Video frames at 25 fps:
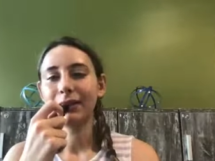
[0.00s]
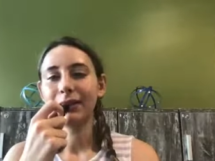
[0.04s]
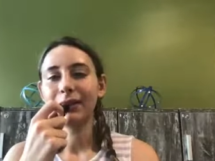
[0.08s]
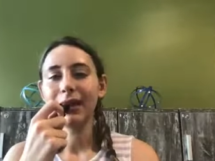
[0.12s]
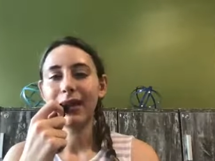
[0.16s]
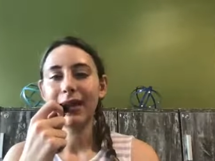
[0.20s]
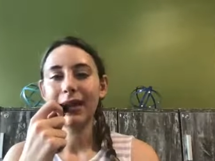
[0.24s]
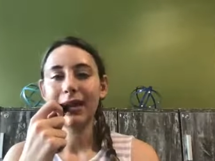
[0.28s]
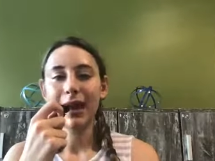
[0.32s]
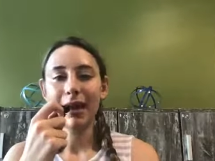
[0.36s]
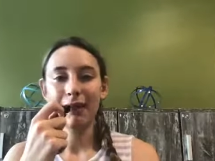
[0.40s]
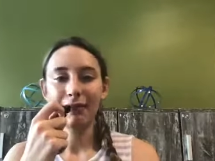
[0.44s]

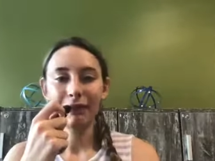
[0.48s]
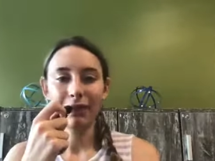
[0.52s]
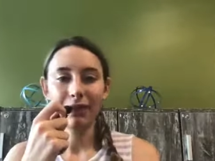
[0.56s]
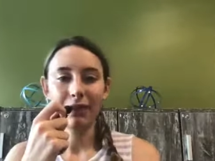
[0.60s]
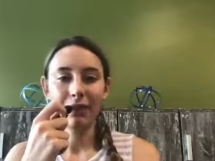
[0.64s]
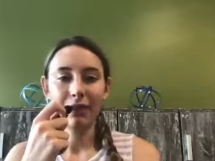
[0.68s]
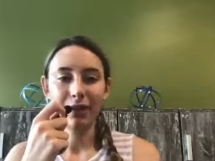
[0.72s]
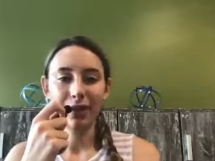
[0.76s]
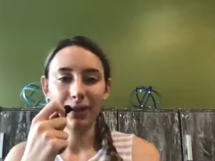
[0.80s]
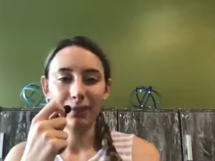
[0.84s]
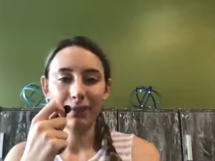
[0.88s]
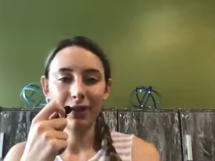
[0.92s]
like
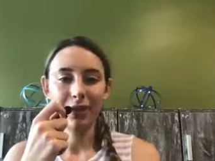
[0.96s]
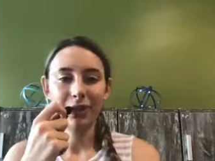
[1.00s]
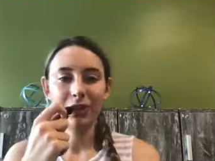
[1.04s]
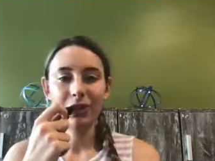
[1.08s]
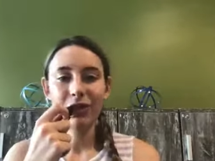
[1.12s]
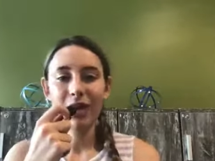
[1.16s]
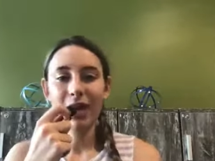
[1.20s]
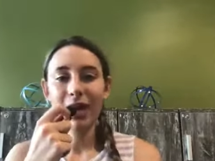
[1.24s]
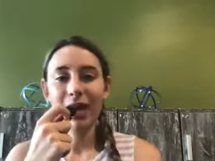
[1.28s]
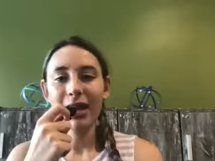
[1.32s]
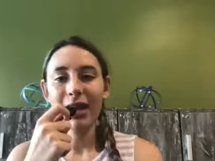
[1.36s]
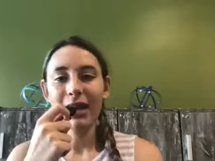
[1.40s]
after um, this
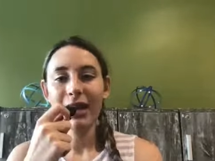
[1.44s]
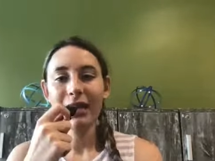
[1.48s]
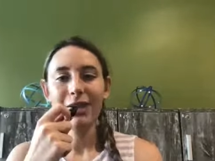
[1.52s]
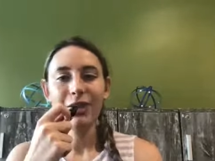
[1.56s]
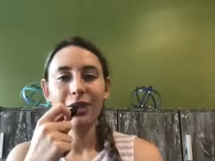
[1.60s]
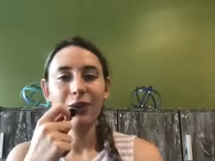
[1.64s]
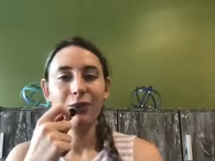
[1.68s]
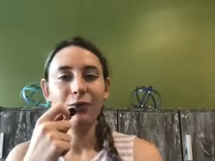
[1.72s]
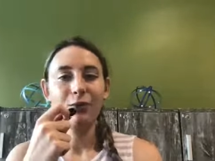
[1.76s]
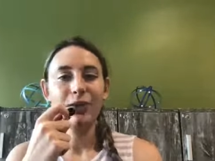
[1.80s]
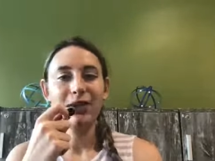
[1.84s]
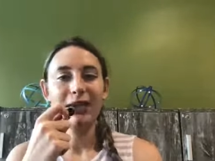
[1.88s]
chat, I
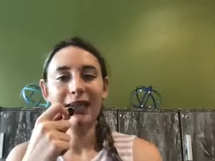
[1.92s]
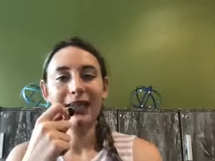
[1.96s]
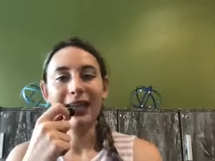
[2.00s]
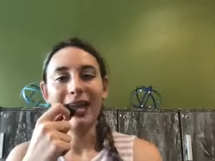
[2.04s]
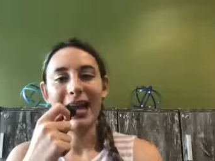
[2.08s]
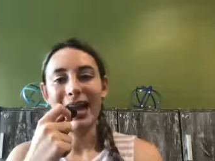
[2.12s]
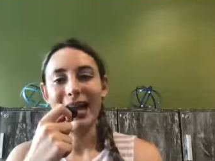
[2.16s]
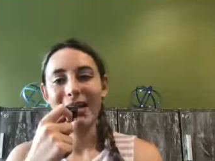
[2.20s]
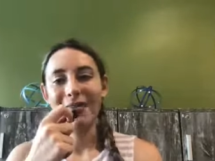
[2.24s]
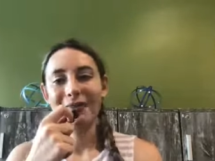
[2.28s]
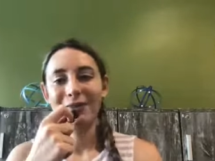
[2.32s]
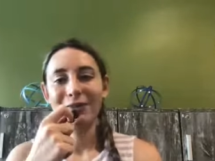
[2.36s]
don't really
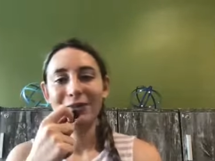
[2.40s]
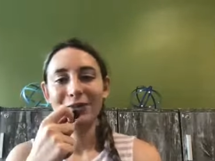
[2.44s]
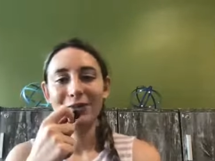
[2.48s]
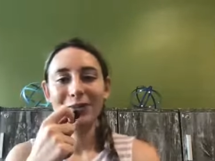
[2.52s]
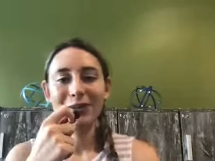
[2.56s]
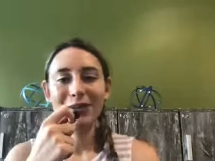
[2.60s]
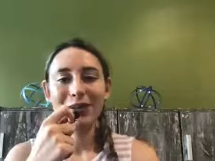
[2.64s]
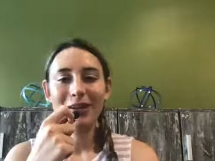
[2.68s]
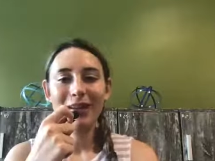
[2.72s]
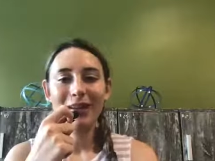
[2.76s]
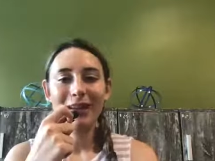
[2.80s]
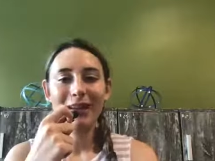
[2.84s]
have to
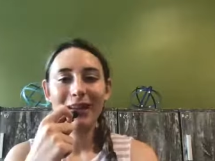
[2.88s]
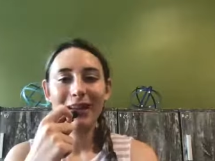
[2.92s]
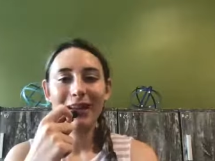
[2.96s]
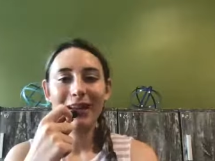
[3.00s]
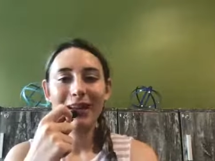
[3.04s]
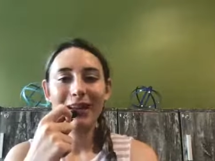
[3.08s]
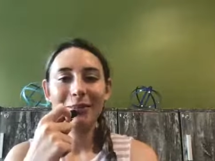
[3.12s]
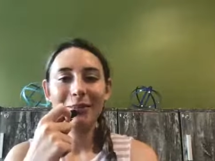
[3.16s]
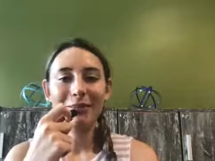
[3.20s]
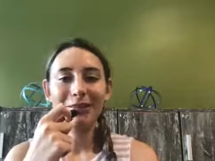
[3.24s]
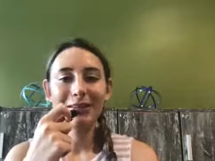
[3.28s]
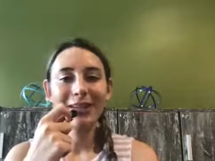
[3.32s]
work
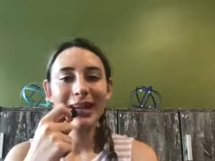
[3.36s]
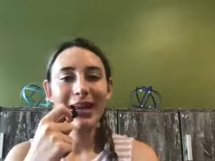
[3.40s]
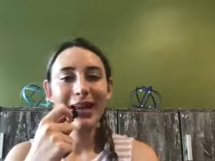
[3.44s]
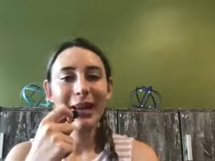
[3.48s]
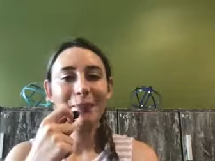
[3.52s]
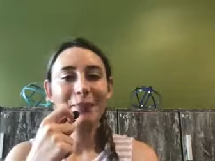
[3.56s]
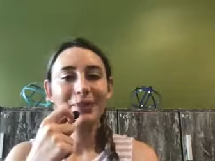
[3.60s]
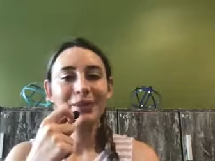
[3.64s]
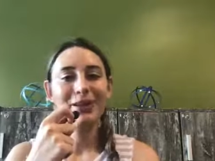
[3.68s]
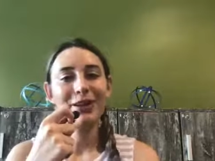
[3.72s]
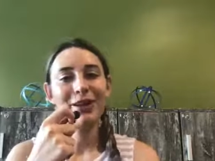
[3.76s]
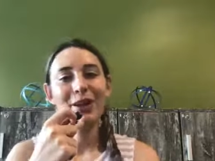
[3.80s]
um,
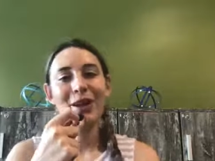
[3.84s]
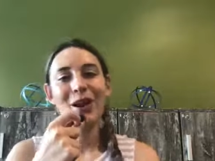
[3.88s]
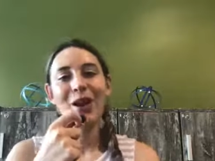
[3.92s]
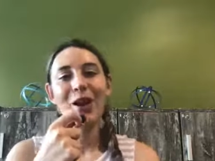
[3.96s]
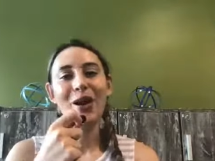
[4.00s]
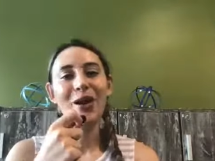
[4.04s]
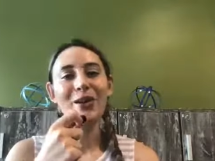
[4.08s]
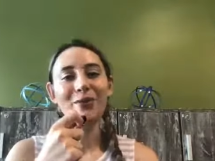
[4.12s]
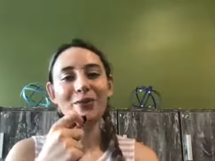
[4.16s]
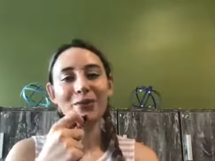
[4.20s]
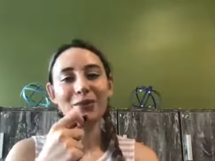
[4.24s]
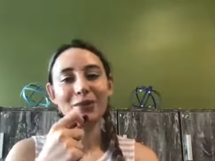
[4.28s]
today, but there
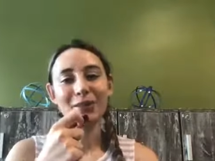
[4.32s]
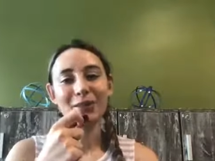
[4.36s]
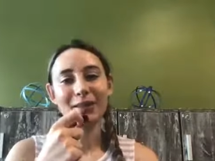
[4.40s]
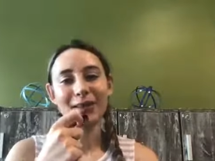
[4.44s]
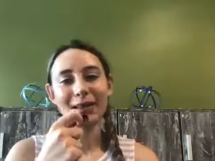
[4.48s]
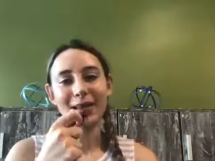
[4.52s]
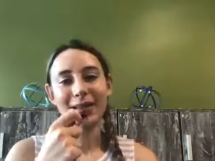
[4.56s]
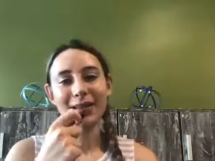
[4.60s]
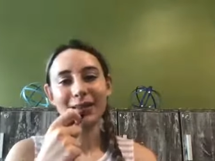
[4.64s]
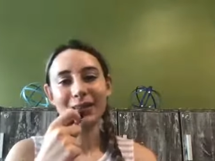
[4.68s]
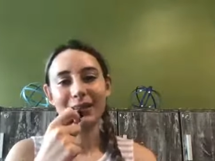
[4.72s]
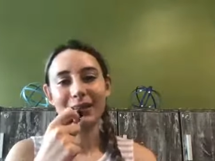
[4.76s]
are a few
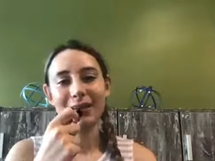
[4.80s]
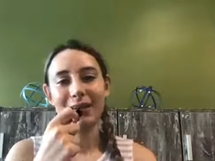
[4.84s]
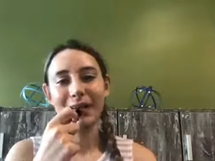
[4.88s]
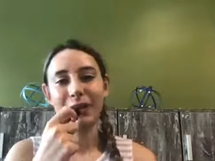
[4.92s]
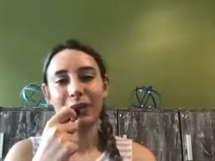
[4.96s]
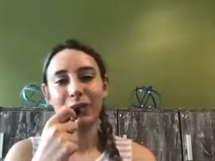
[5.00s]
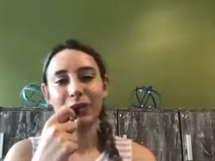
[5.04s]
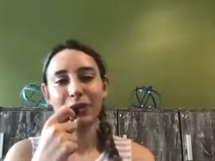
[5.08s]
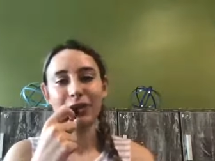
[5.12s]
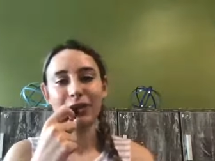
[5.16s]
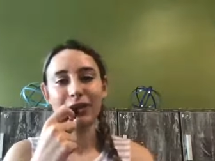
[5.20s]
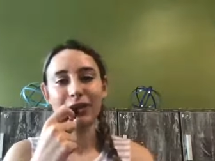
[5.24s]
things that
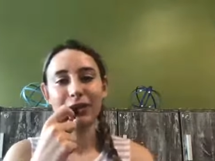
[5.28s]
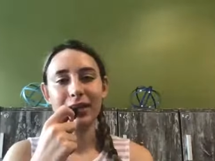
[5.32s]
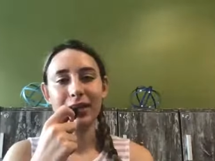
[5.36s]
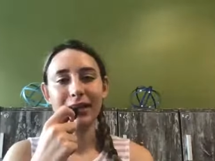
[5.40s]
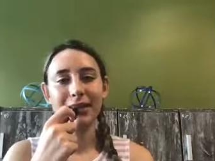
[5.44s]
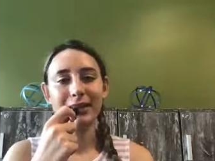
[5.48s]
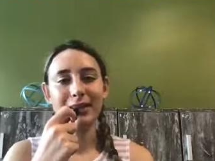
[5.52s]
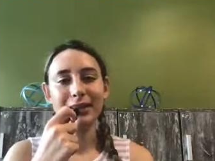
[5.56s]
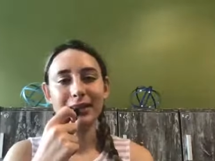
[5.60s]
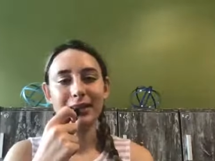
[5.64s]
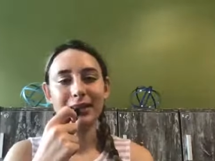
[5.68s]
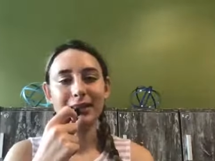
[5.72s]
I would just
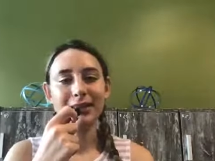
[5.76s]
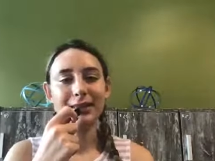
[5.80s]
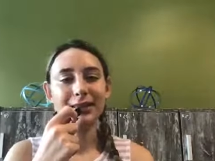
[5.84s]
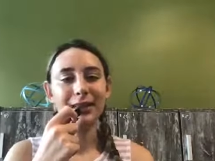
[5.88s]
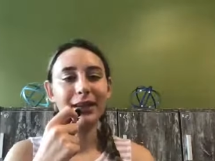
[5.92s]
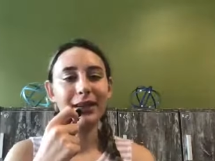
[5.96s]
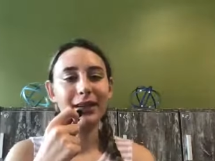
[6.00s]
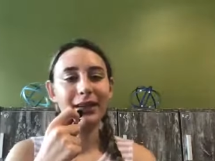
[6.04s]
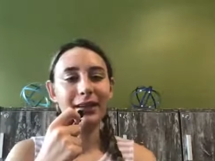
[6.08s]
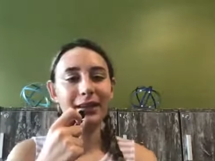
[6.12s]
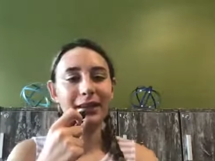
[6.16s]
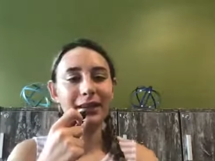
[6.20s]
like to get
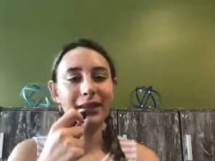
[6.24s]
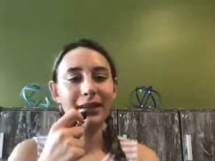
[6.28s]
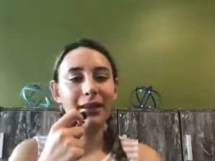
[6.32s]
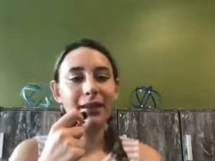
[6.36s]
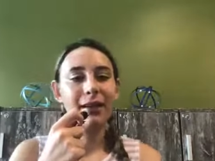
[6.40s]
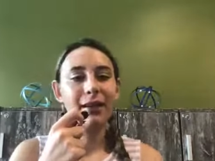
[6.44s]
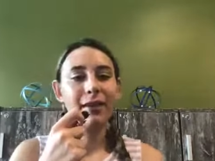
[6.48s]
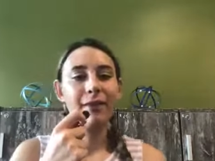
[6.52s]
done